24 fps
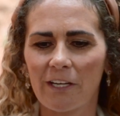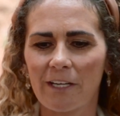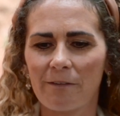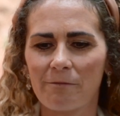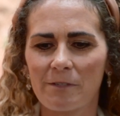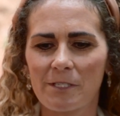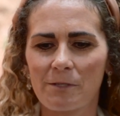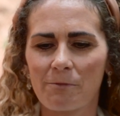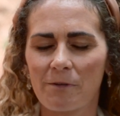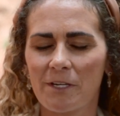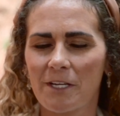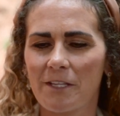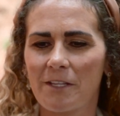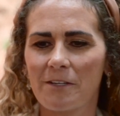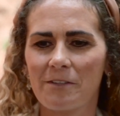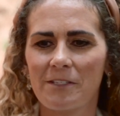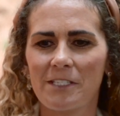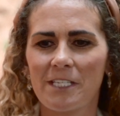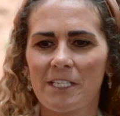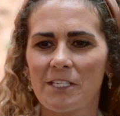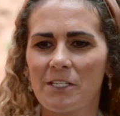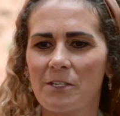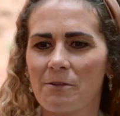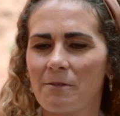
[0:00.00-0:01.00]
It was one of those
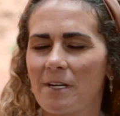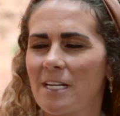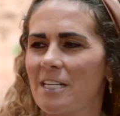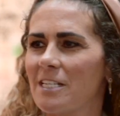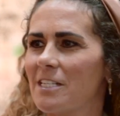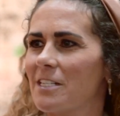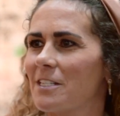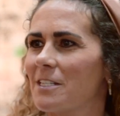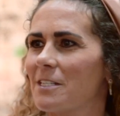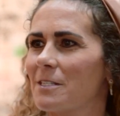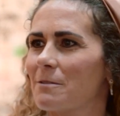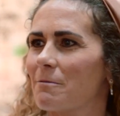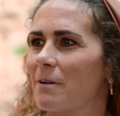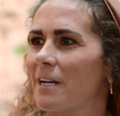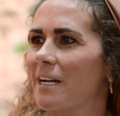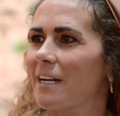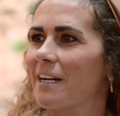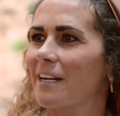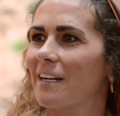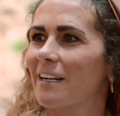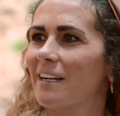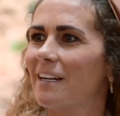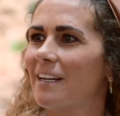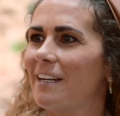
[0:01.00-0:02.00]
situations
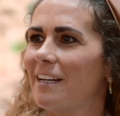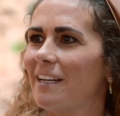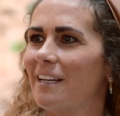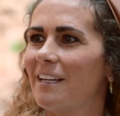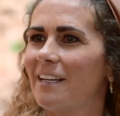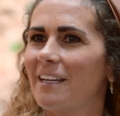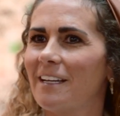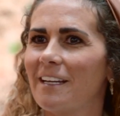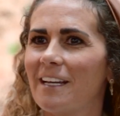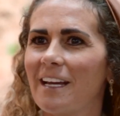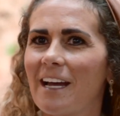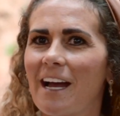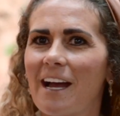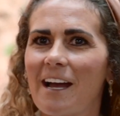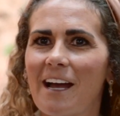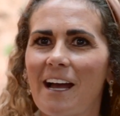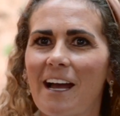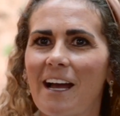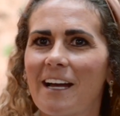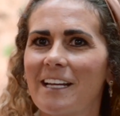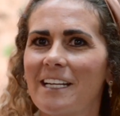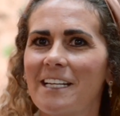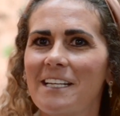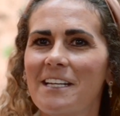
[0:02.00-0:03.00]
where
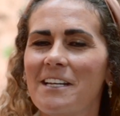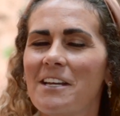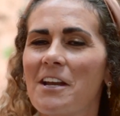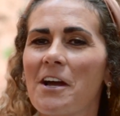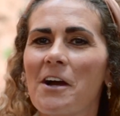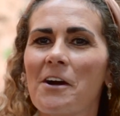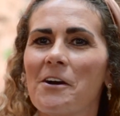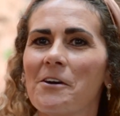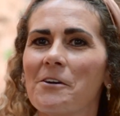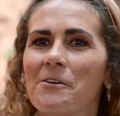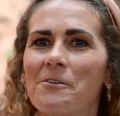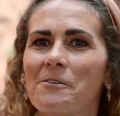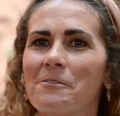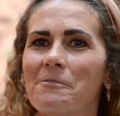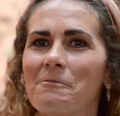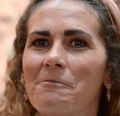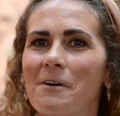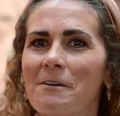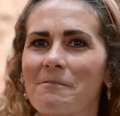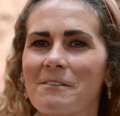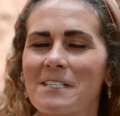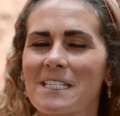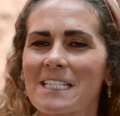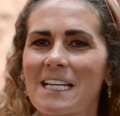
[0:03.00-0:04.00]
I didn't know
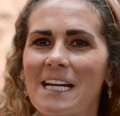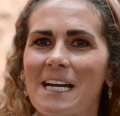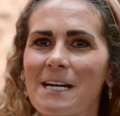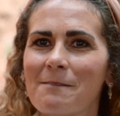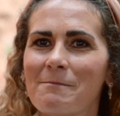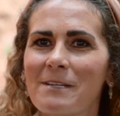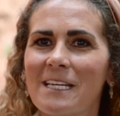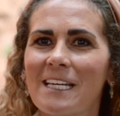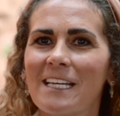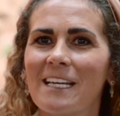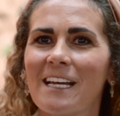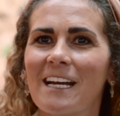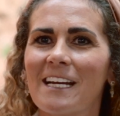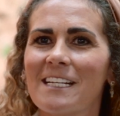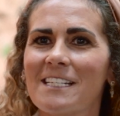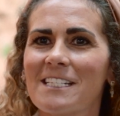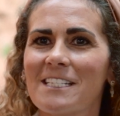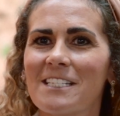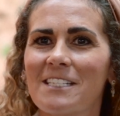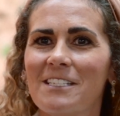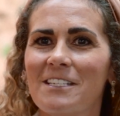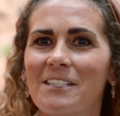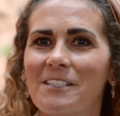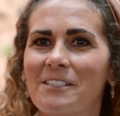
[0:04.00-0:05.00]
what was coming. I
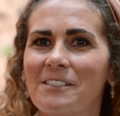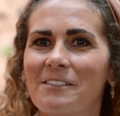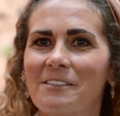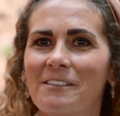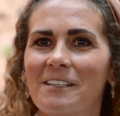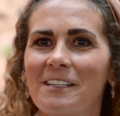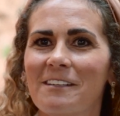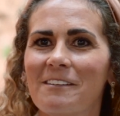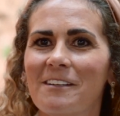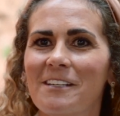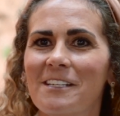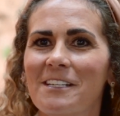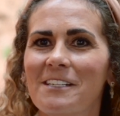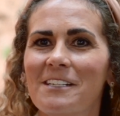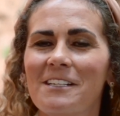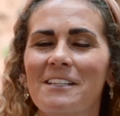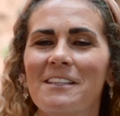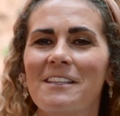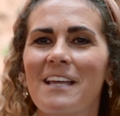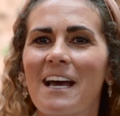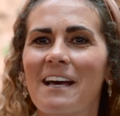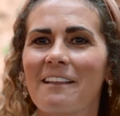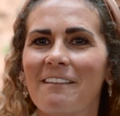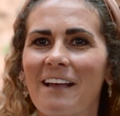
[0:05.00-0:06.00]
just knew
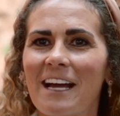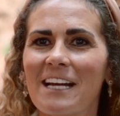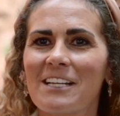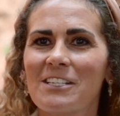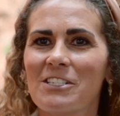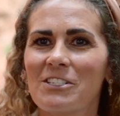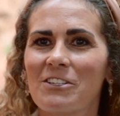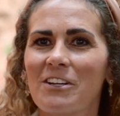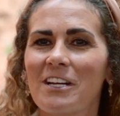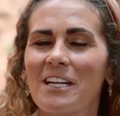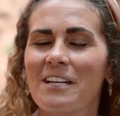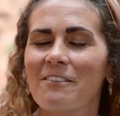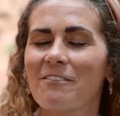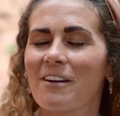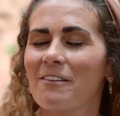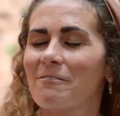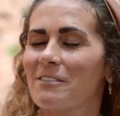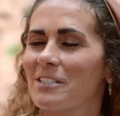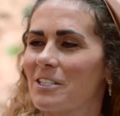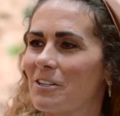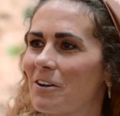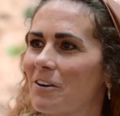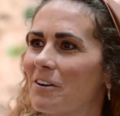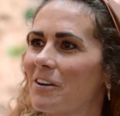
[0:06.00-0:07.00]
that last training run
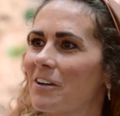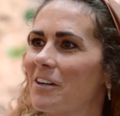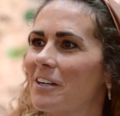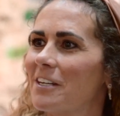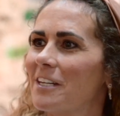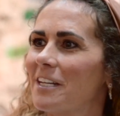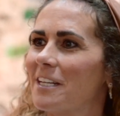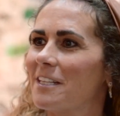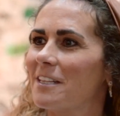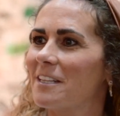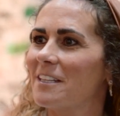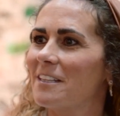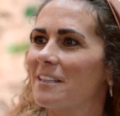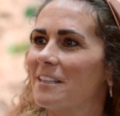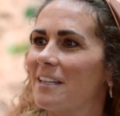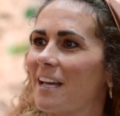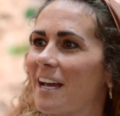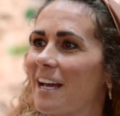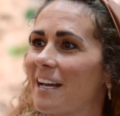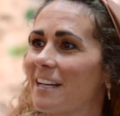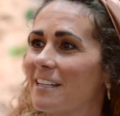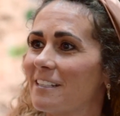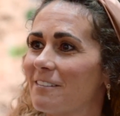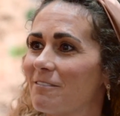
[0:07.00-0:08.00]
was hard, and
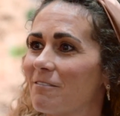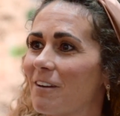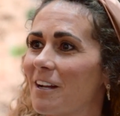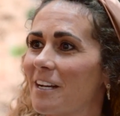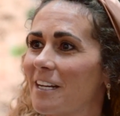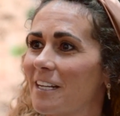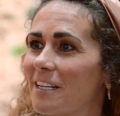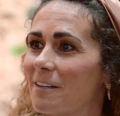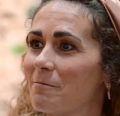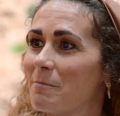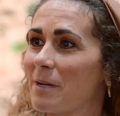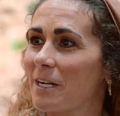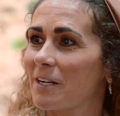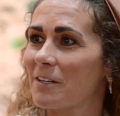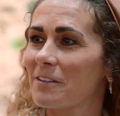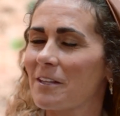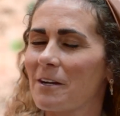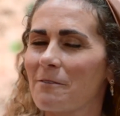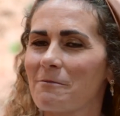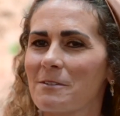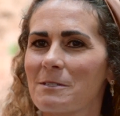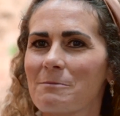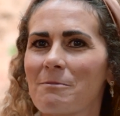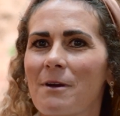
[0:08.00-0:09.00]
that running a
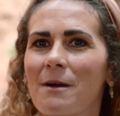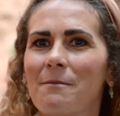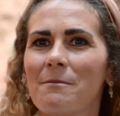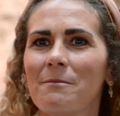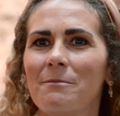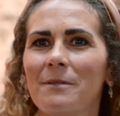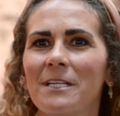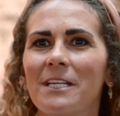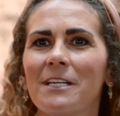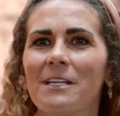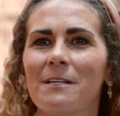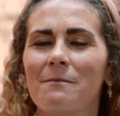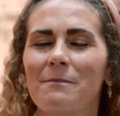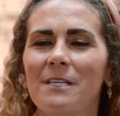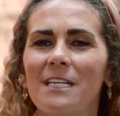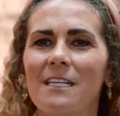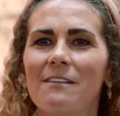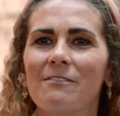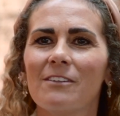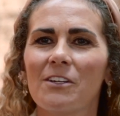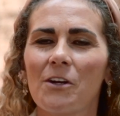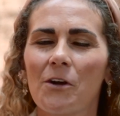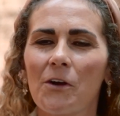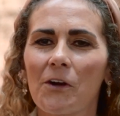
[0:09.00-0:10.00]
marathon was probably going to be
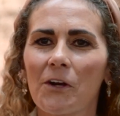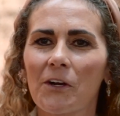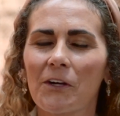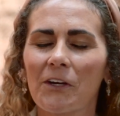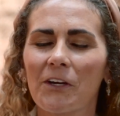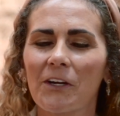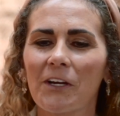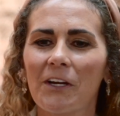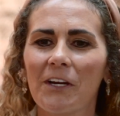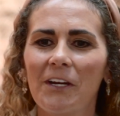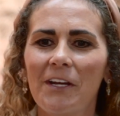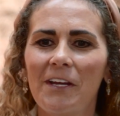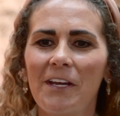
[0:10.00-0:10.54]
even harder.